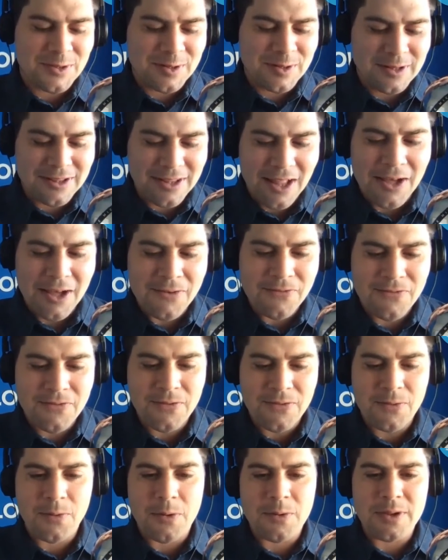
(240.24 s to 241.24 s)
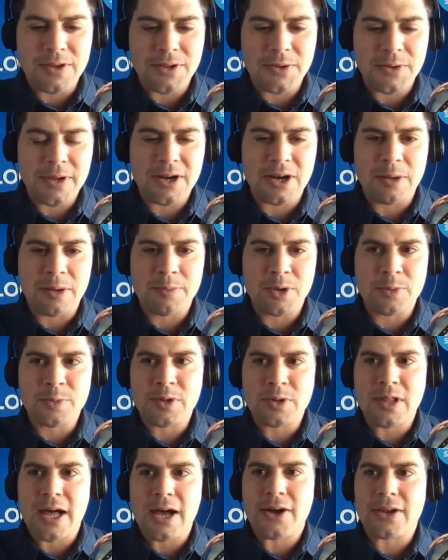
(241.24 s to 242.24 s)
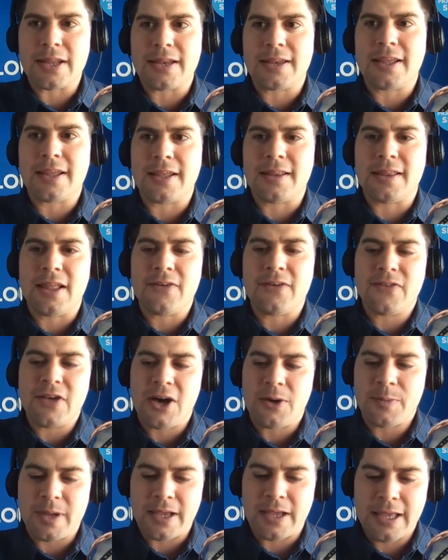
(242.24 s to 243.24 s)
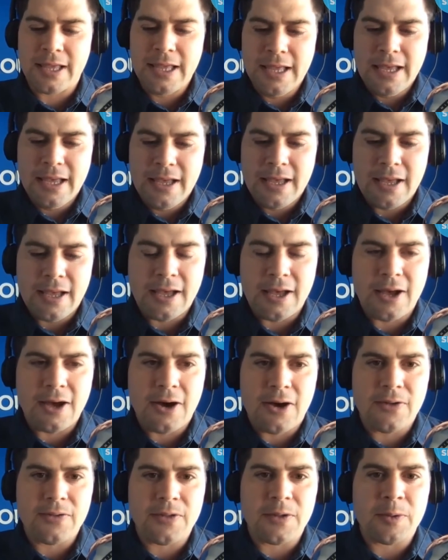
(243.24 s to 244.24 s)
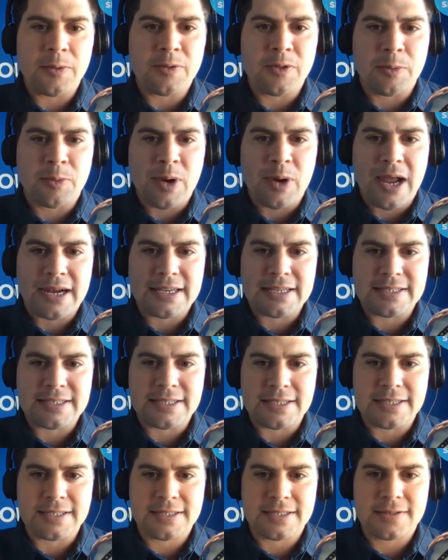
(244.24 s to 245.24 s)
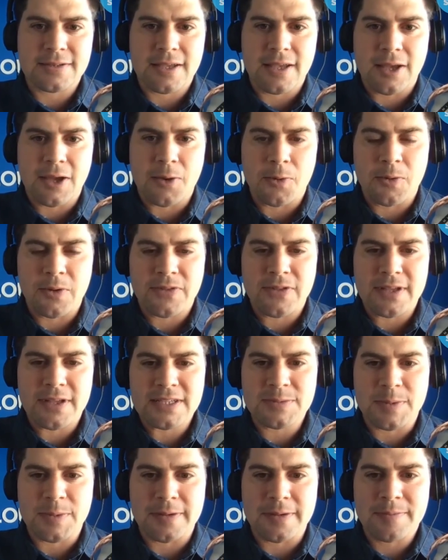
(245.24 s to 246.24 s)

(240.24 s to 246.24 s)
I absolutely love what we do here at BoomCloud and, and love helping uh, all the, the practices uh, with us.